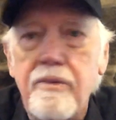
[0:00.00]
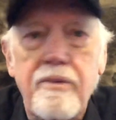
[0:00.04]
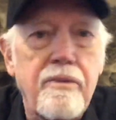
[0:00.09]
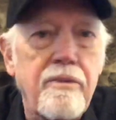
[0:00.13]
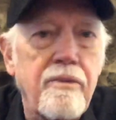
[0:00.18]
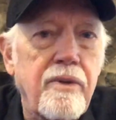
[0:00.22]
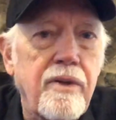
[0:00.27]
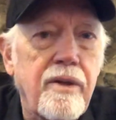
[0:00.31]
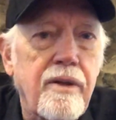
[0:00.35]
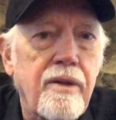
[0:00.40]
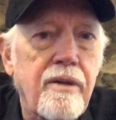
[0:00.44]

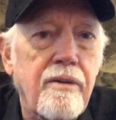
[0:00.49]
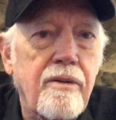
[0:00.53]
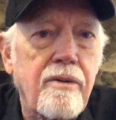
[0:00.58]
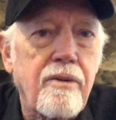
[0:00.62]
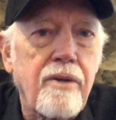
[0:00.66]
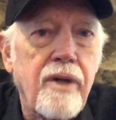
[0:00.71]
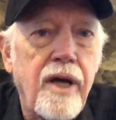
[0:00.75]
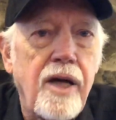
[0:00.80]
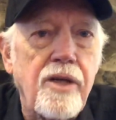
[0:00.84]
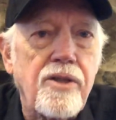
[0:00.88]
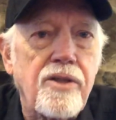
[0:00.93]
with
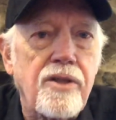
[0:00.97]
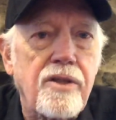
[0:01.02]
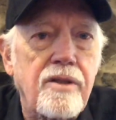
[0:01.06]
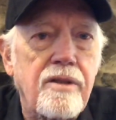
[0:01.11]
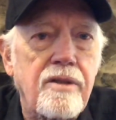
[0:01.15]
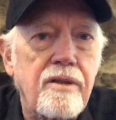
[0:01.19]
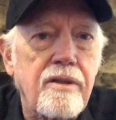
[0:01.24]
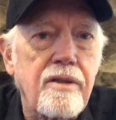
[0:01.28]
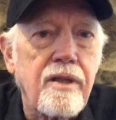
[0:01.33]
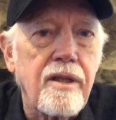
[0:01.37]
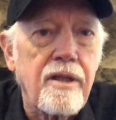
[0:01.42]

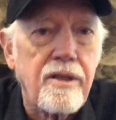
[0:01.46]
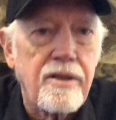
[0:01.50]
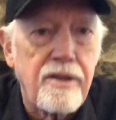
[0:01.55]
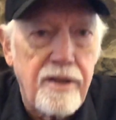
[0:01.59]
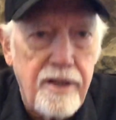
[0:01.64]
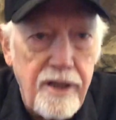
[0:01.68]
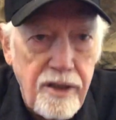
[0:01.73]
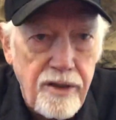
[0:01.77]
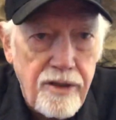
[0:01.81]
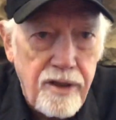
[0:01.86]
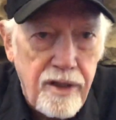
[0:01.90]
Christ's
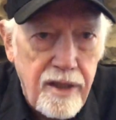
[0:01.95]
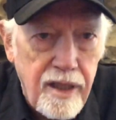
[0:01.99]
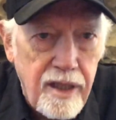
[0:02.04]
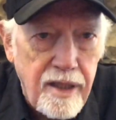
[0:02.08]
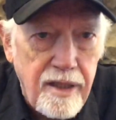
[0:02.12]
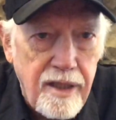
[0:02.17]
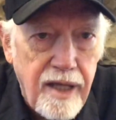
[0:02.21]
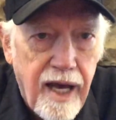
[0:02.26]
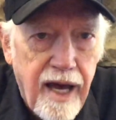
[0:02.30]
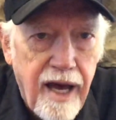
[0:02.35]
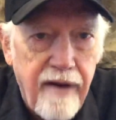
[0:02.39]
ascension
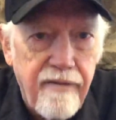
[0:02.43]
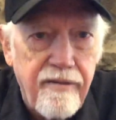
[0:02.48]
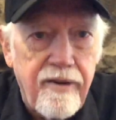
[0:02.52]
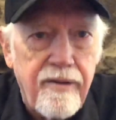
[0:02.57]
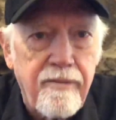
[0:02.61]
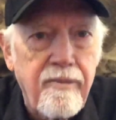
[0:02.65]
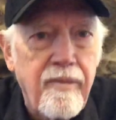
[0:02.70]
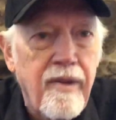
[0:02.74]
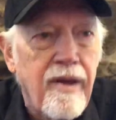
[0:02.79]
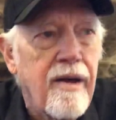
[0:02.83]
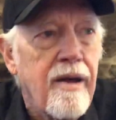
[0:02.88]
into
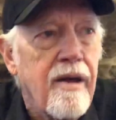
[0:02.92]
heaven,